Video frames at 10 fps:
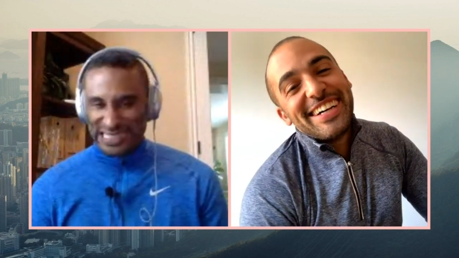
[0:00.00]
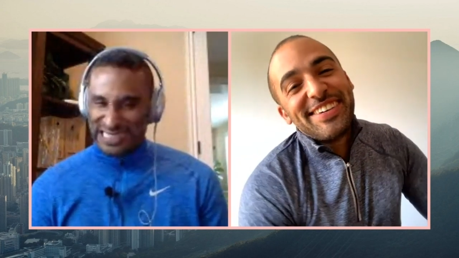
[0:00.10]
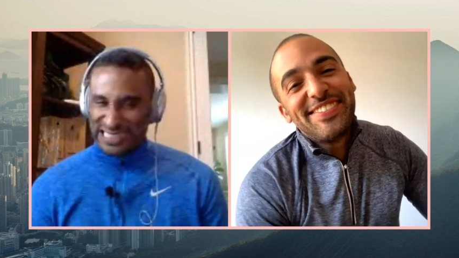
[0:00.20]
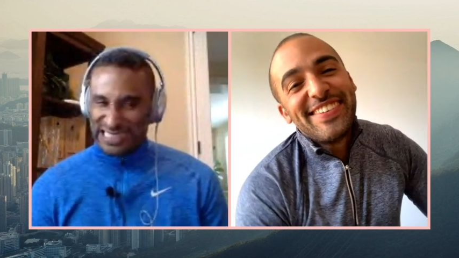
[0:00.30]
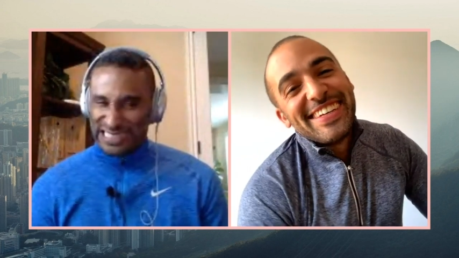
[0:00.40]

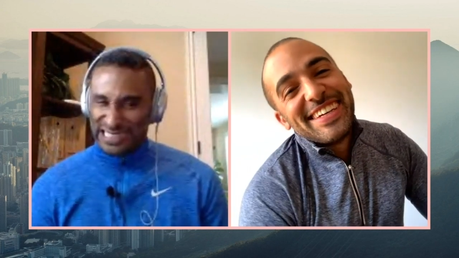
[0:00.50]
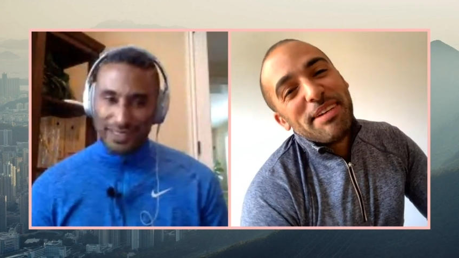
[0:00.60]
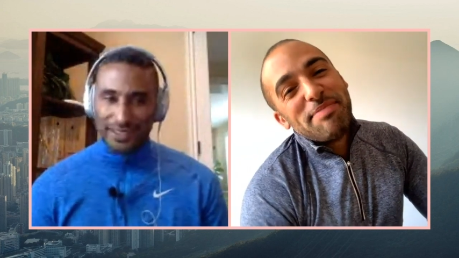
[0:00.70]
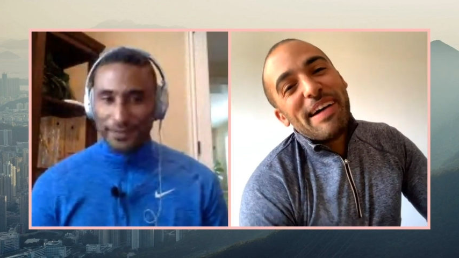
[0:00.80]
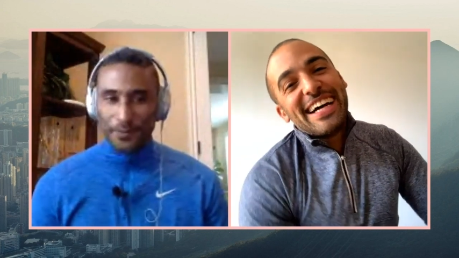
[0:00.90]
Speaker 1: um,
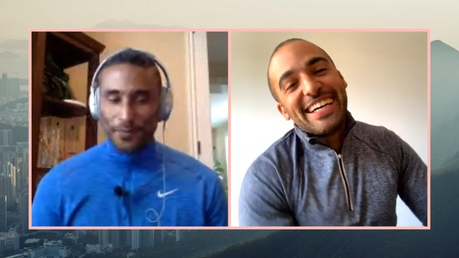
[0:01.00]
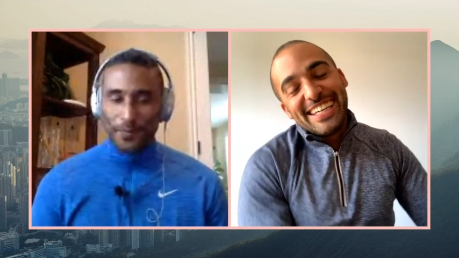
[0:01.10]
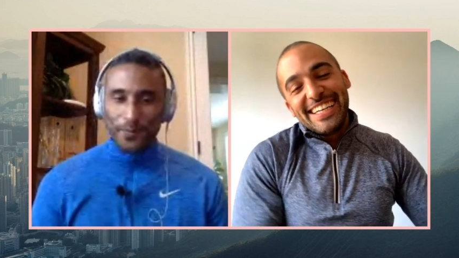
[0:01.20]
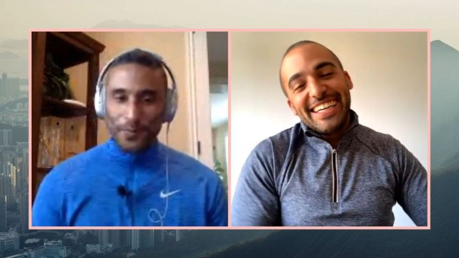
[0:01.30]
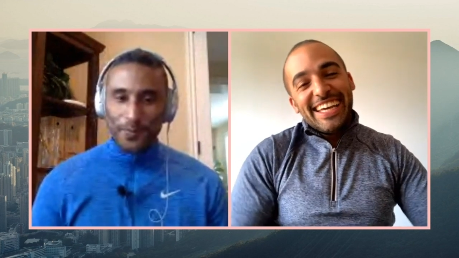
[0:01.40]
but
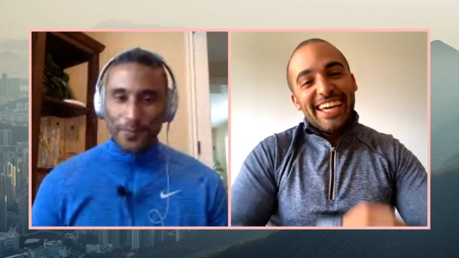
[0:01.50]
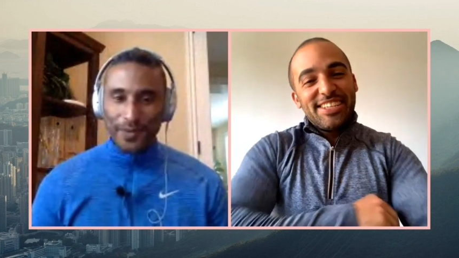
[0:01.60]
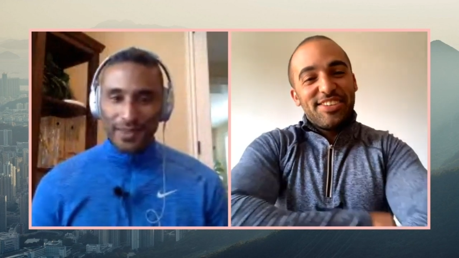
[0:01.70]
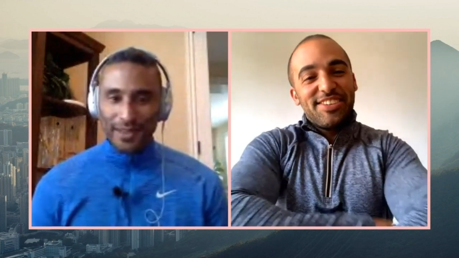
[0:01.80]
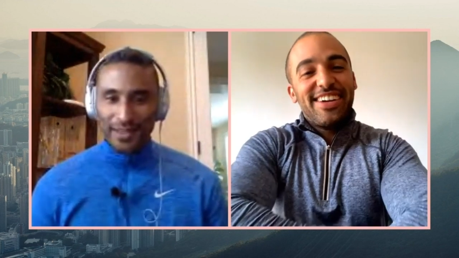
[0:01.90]

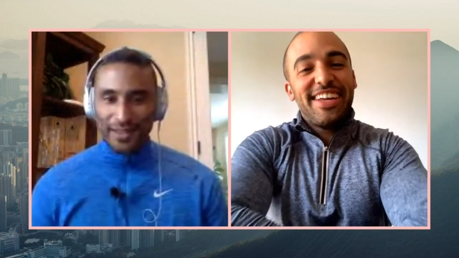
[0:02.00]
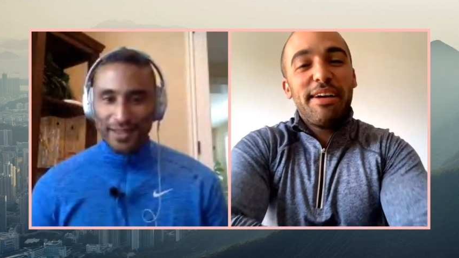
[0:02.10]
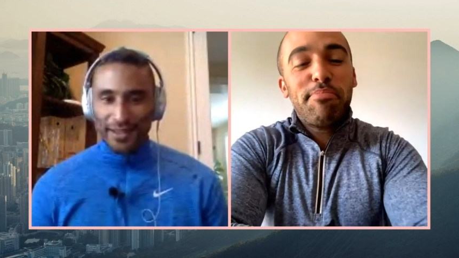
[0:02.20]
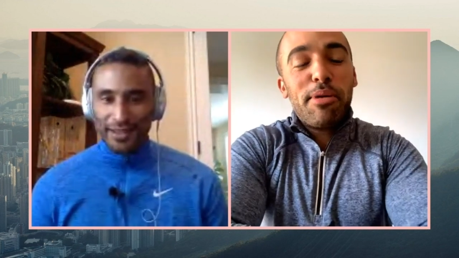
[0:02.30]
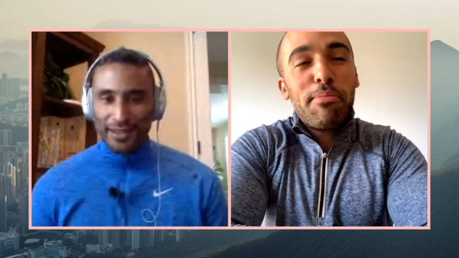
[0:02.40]
it's all right. Uh,
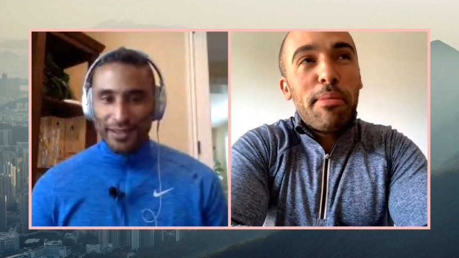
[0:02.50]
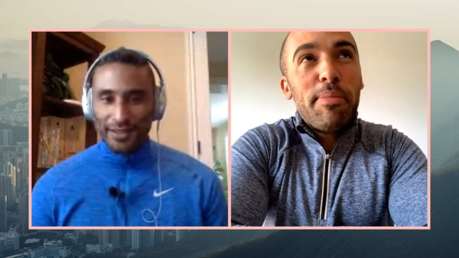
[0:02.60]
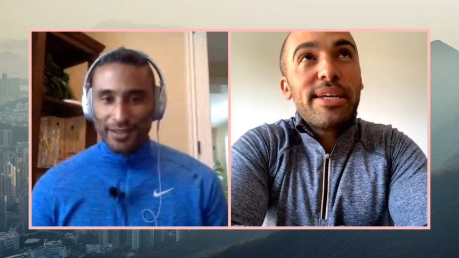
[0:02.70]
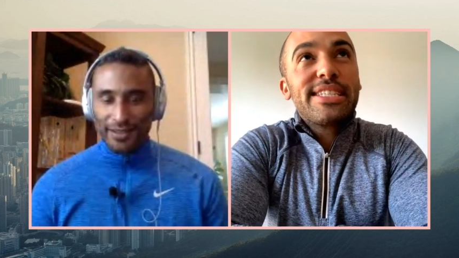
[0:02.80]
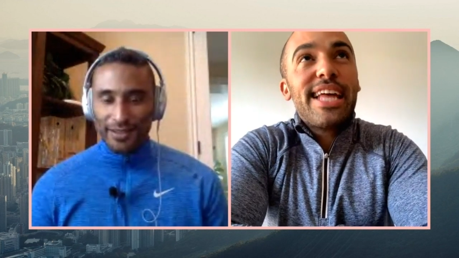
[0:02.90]
probably my
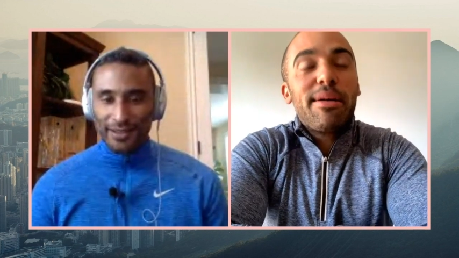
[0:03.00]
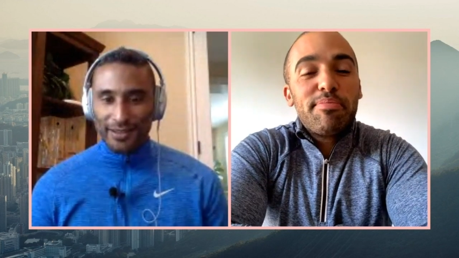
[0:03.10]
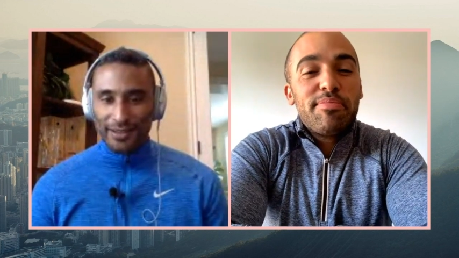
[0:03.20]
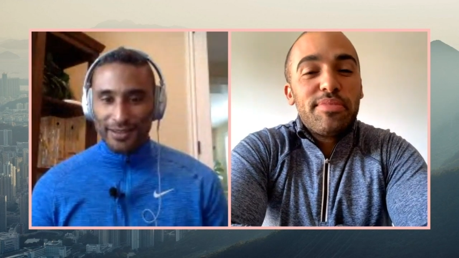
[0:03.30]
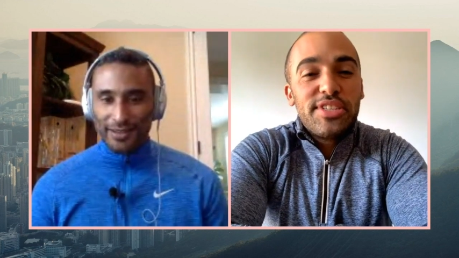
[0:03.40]
best lap
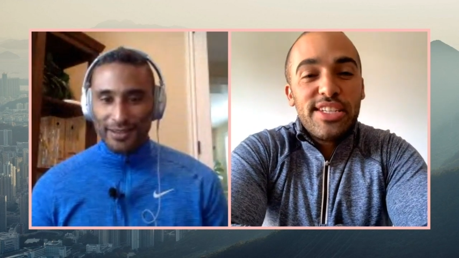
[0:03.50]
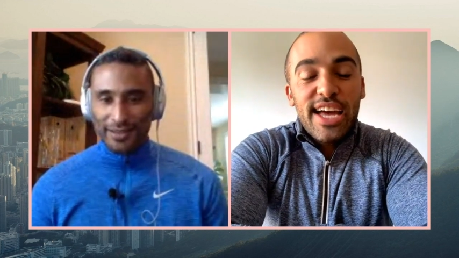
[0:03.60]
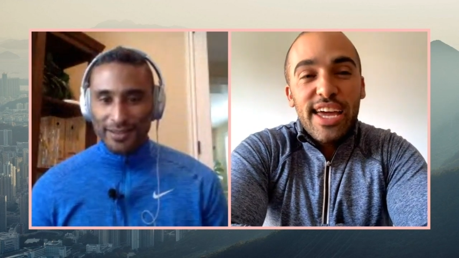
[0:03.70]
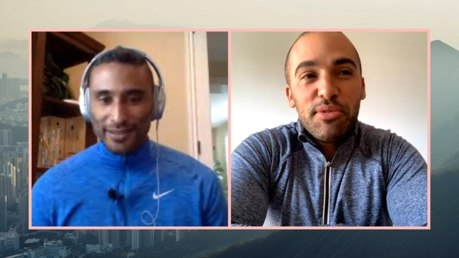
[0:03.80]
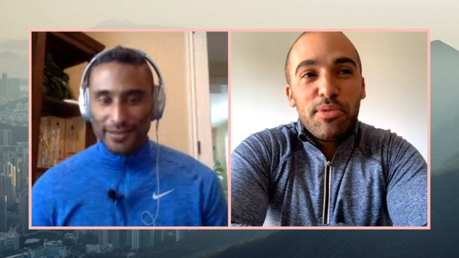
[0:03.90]
to
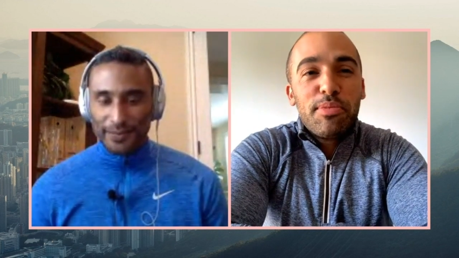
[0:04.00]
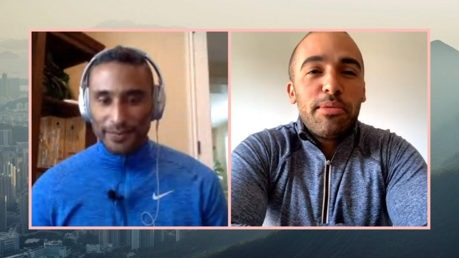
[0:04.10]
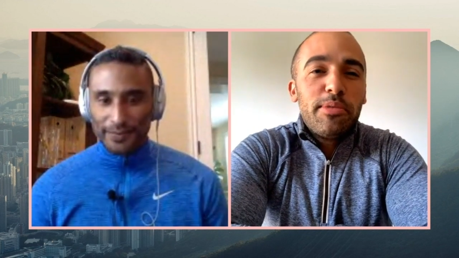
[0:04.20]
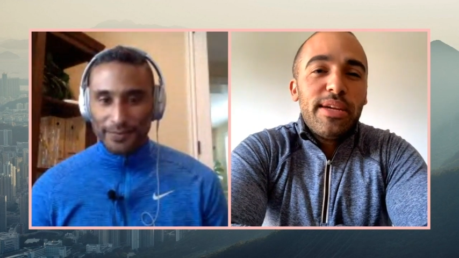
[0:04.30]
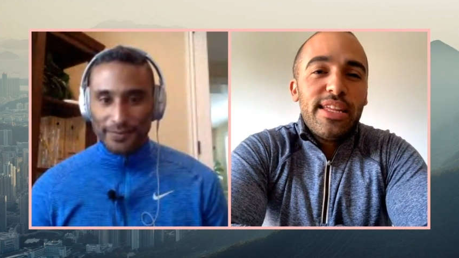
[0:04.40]
date would
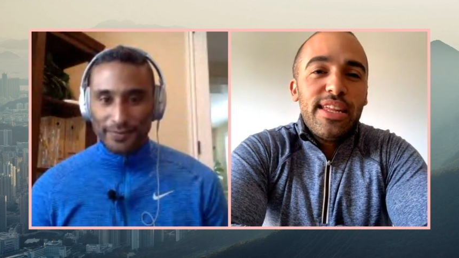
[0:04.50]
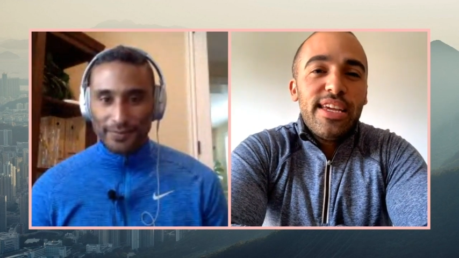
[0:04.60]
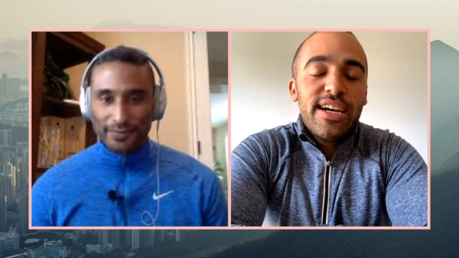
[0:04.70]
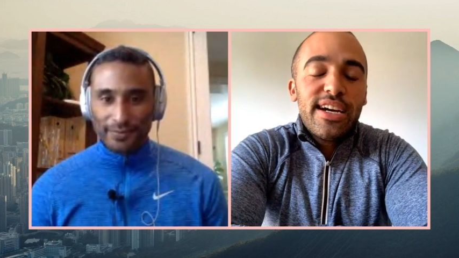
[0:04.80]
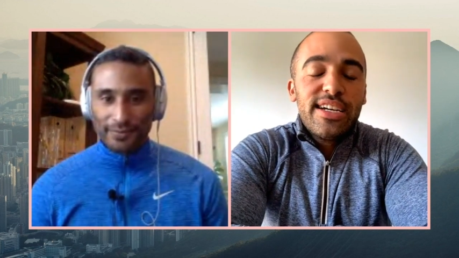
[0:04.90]
probably be
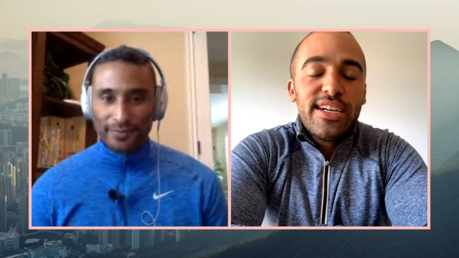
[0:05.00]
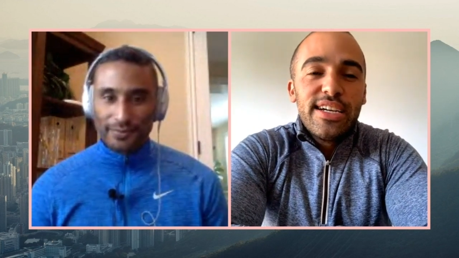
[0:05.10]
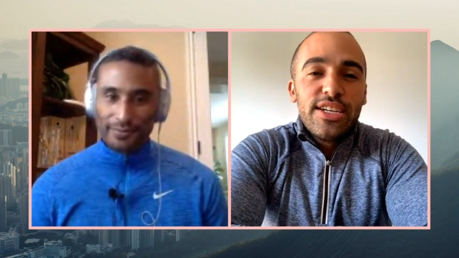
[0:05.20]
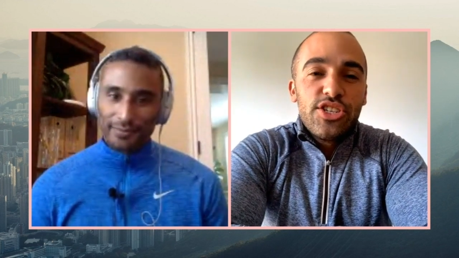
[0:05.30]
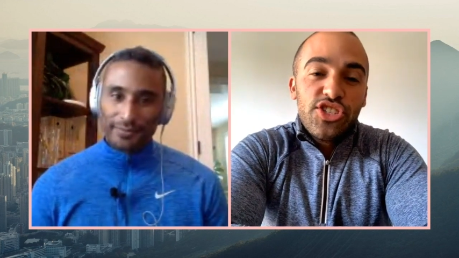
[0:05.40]
the uh,
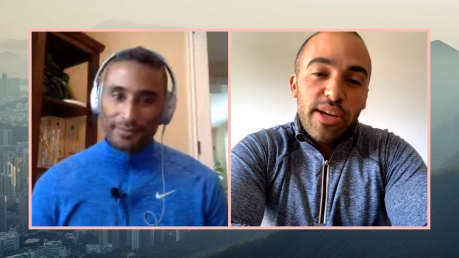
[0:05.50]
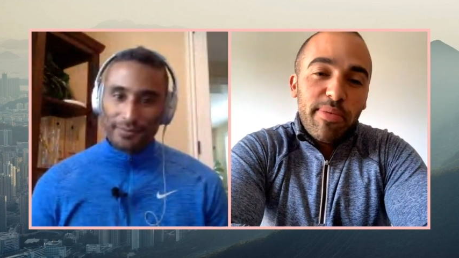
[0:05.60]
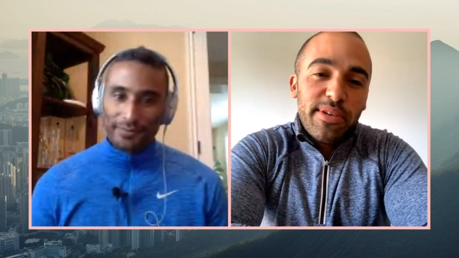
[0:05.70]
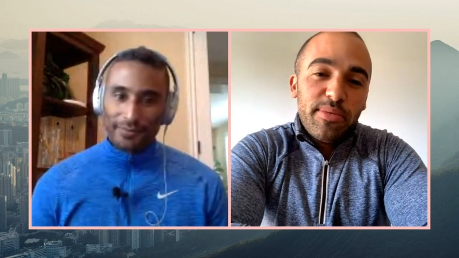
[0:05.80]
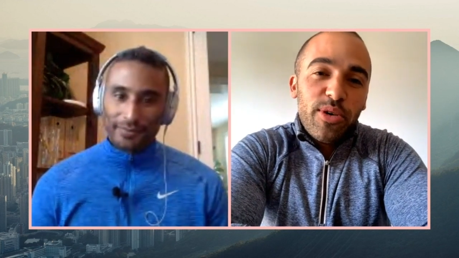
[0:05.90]

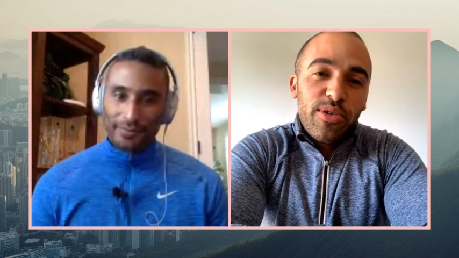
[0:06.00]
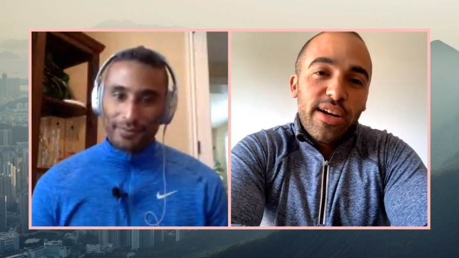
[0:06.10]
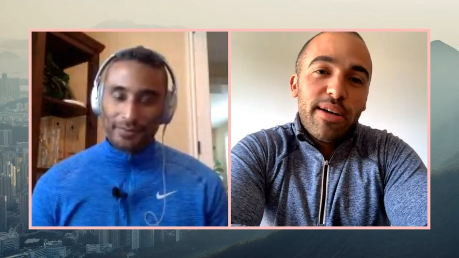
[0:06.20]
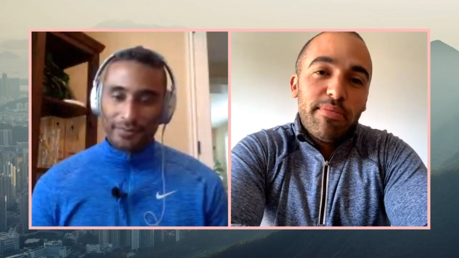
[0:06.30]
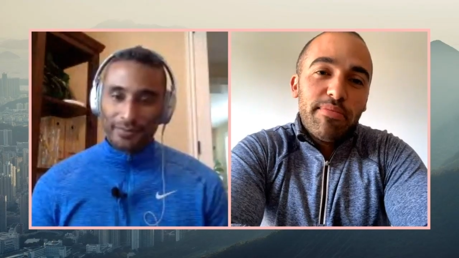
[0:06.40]
Shepparton World
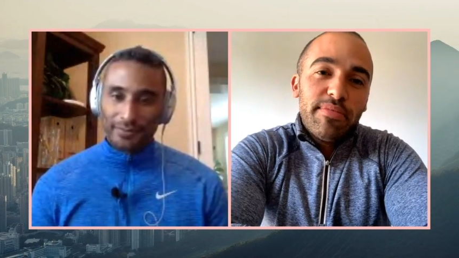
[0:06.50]
Cup